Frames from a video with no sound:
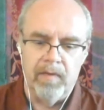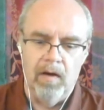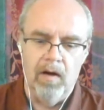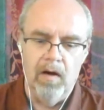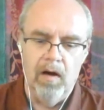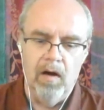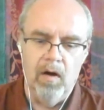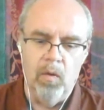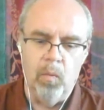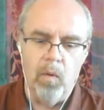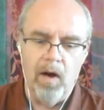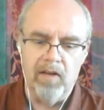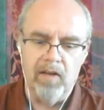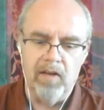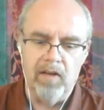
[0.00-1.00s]
uh,
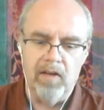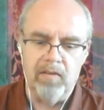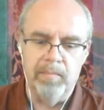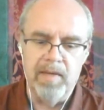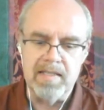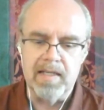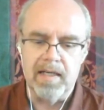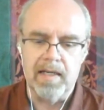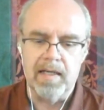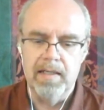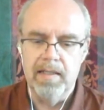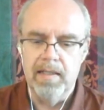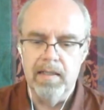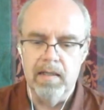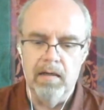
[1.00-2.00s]
was
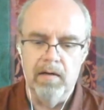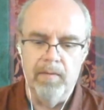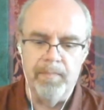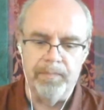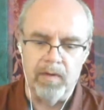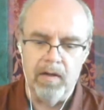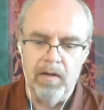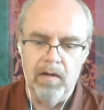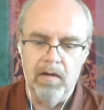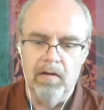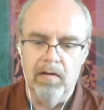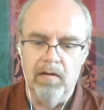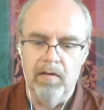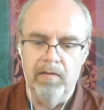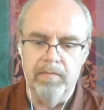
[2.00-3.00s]
basically um,
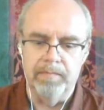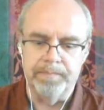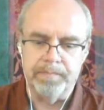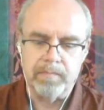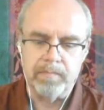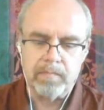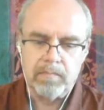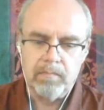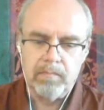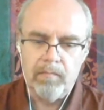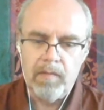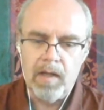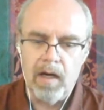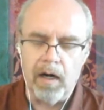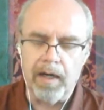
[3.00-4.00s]
uh,
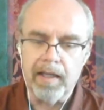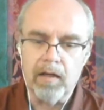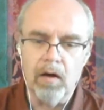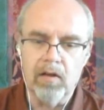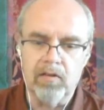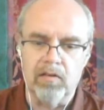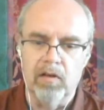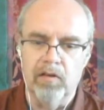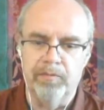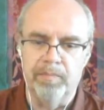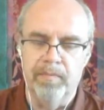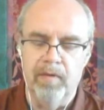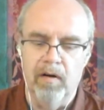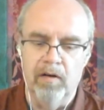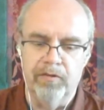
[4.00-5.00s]
records of,
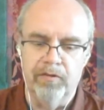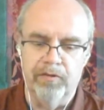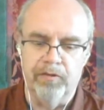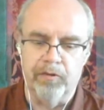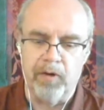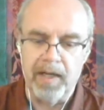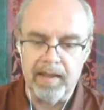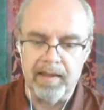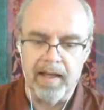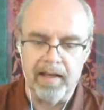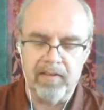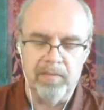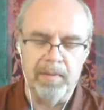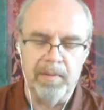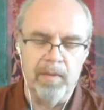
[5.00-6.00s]
of free
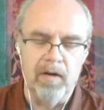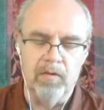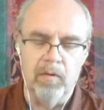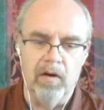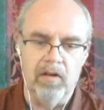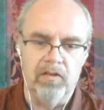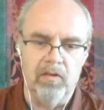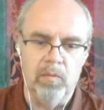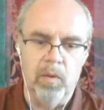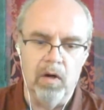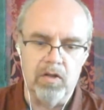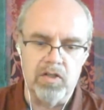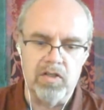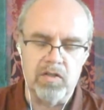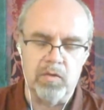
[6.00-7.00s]
text. People were,
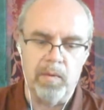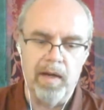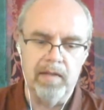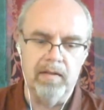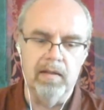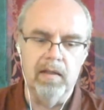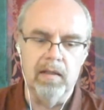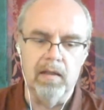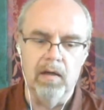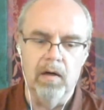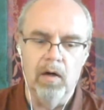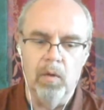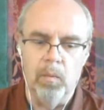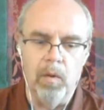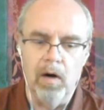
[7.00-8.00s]
were just writing
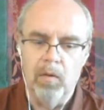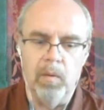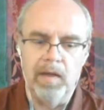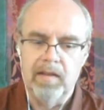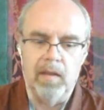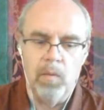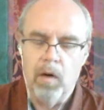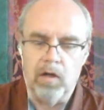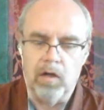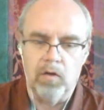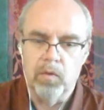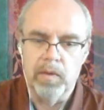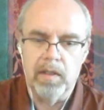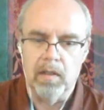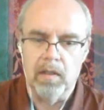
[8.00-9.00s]
what, they were
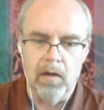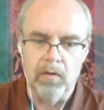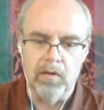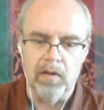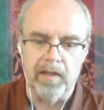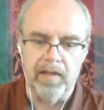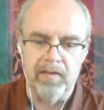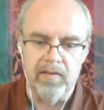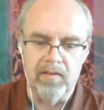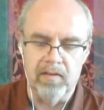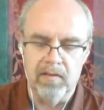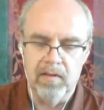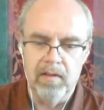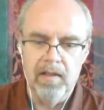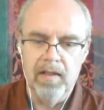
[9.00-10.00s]
doing on the
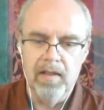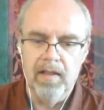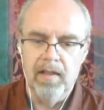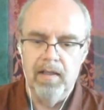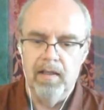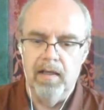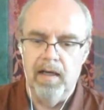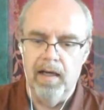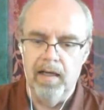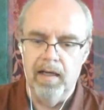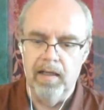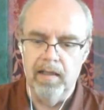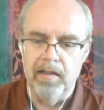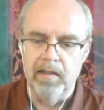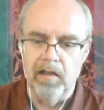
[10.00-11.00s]
cases uh,
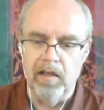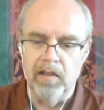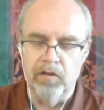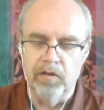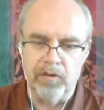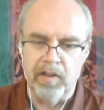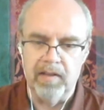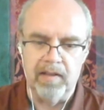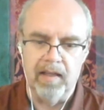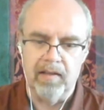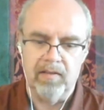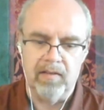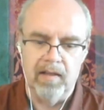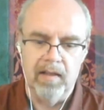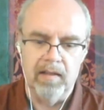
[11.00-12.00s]
in, in the free
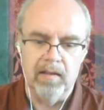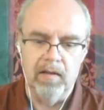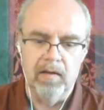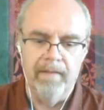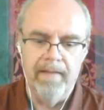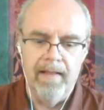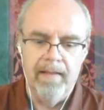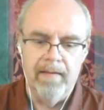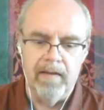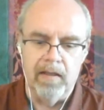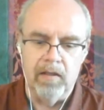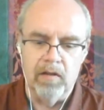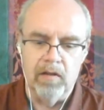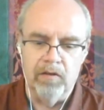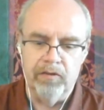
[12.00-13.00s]
text. And uh,
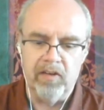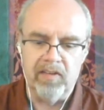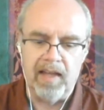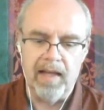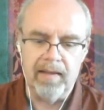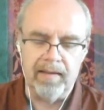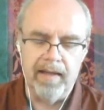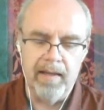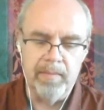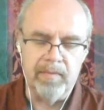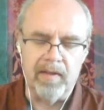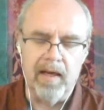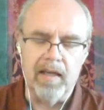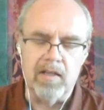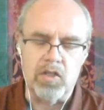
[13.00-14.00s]
in the first
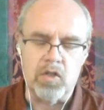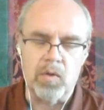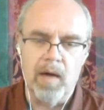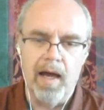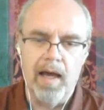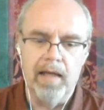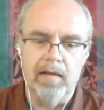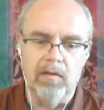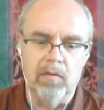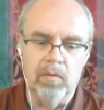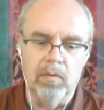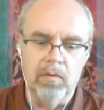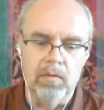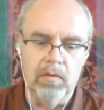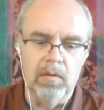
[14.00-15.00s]
attempt, I tried
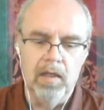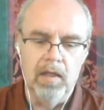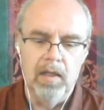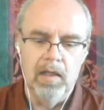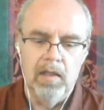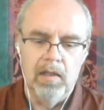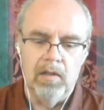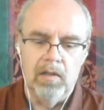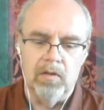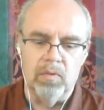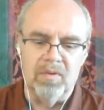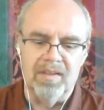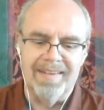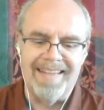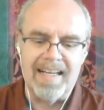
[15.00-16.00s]
to
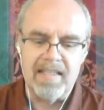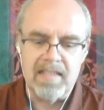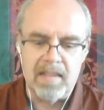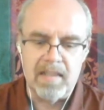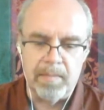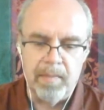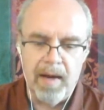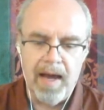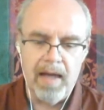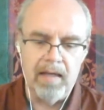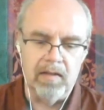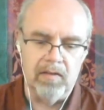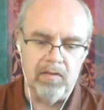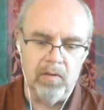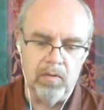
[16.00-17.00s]
to text
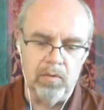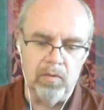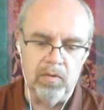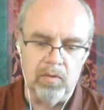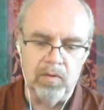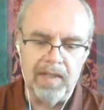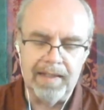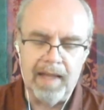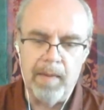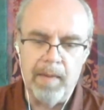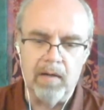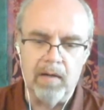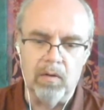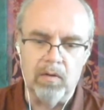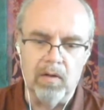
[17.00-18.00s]
mine, so to, to data
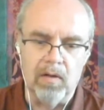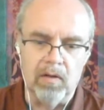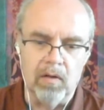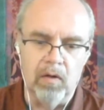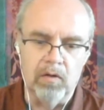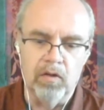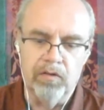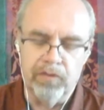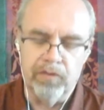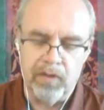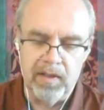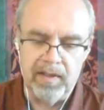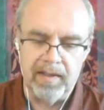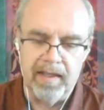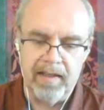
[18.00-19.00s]
mine on the on the
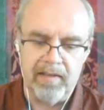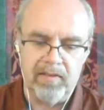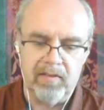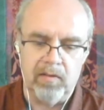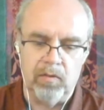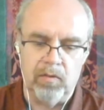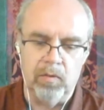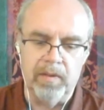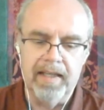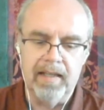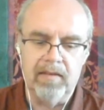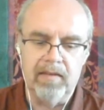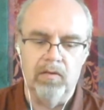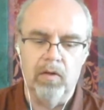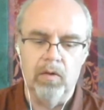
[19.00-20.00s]
free text to
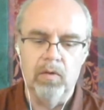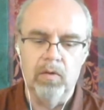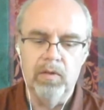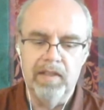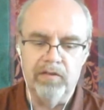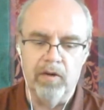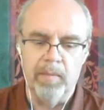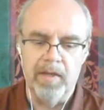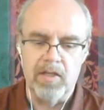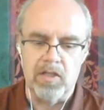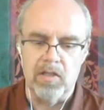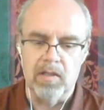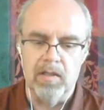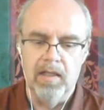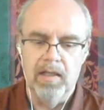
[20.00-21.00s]
get the good
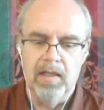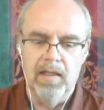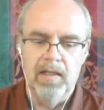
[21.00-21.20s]
information.